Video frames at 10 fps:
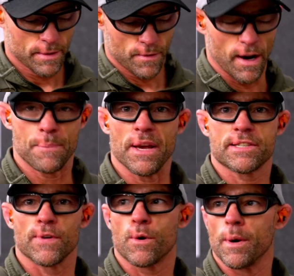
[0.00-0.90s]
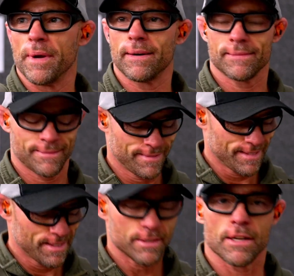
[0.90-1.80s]
great piece of equipment.
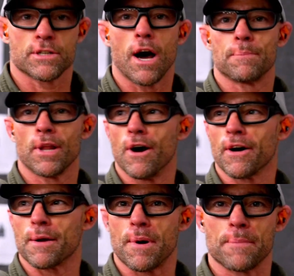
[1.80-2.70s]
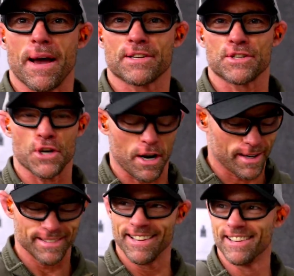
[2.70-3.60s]
Does not belong on a pump action
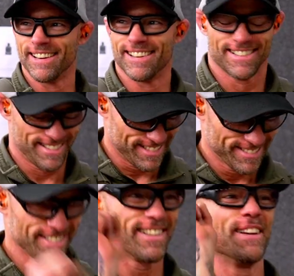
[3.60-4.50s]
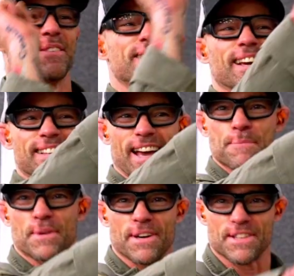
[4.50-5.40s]
shotgun. Take
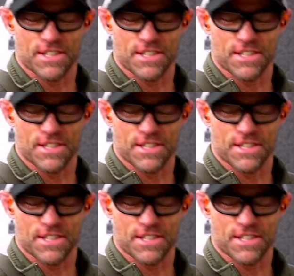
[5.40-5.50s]
that, put it on the